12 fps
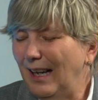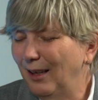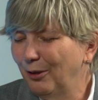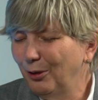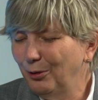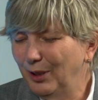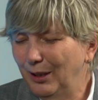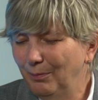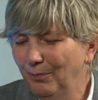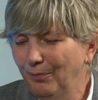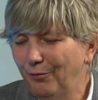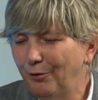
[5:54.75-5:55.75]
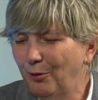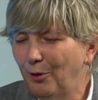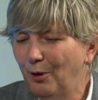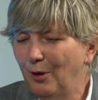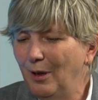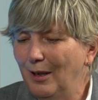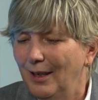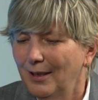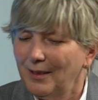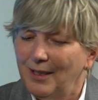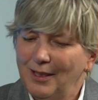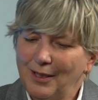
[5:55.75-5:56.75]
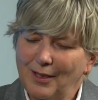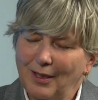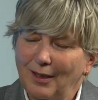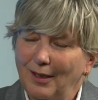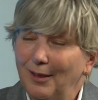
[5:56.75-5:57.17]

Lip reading: algorithm for this